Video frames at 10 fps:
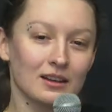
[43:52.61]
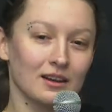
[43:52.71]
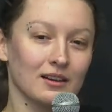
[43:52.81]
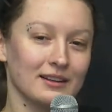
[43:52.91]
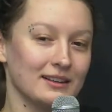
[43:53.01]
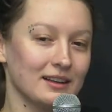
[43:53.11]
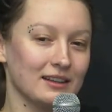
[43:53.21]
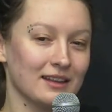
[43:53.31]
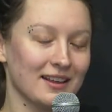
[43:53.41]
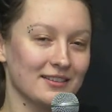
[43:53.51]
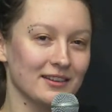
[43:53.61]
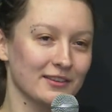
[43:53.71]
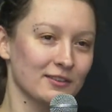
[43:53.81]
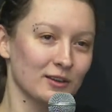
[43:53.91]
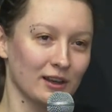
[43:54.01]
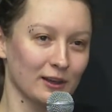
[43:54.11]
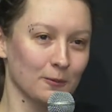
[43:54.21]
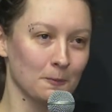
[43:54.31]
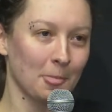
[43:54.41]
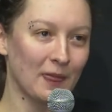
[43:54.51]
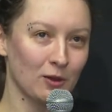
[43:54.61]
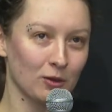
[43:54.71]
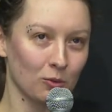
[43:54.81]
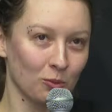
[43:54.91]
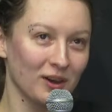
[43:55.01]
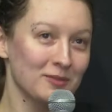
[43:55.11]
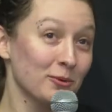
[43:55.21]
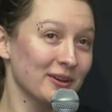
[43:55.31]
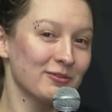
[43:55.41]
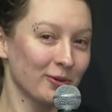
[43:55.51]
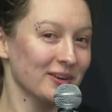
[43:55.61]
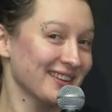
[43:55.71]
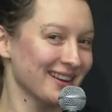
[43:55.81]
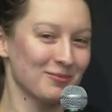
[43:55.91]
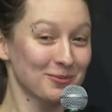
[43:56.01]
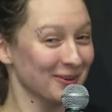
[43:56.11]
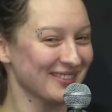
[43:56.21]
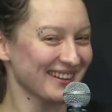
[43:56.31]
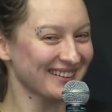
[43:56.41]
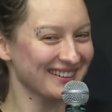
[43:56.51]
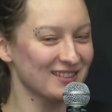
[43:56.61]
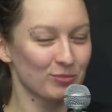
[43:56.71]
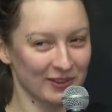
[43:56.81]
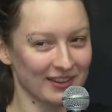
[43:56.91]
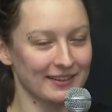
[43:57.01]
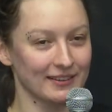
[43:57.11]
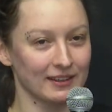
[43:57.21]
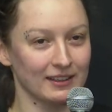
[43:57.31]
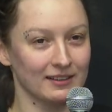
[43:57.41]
and it has this 1.4 times per second precisely.